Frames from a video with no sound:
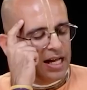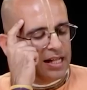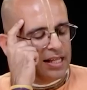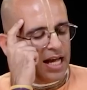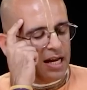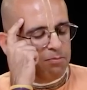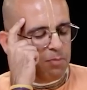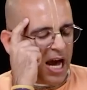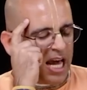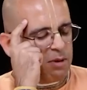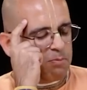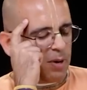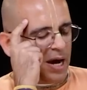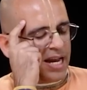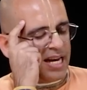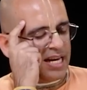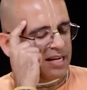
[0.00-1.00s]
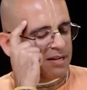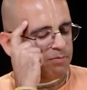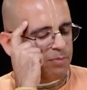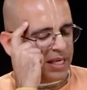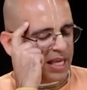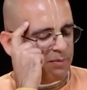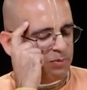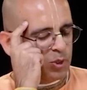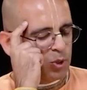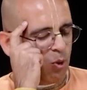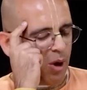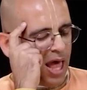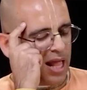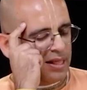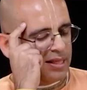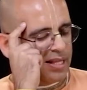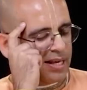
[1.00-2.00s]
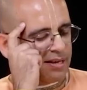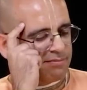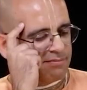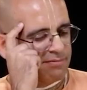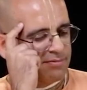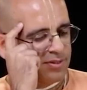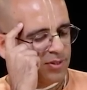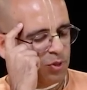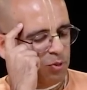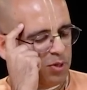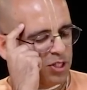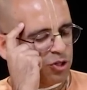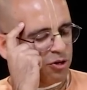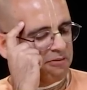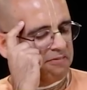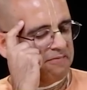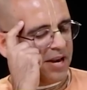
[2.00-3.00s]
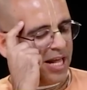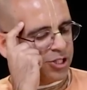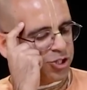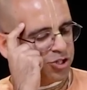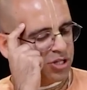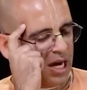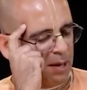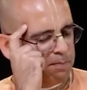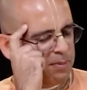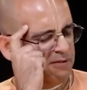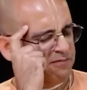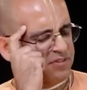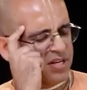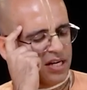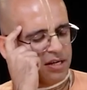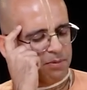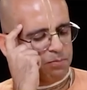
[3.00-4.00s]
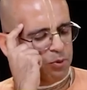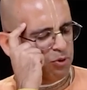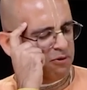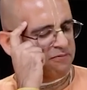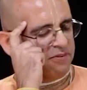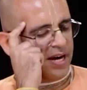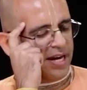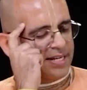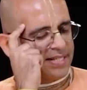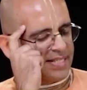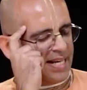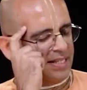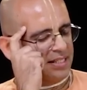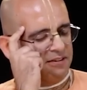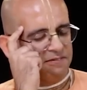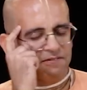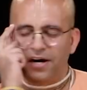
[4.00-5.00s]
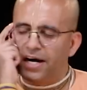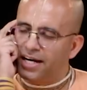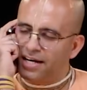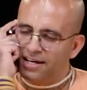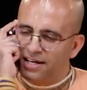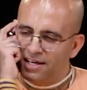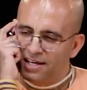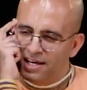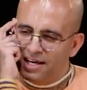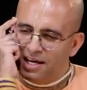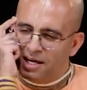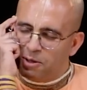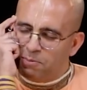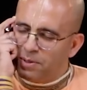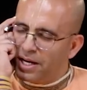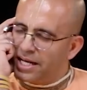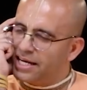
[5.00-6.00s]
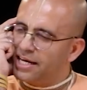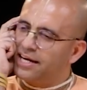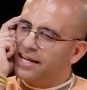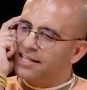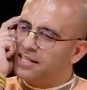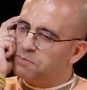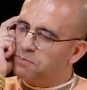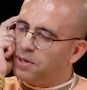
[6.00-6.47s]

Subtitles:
that my mind became so healthy, so much refreshed, uplifted, purified, sanctified by reading the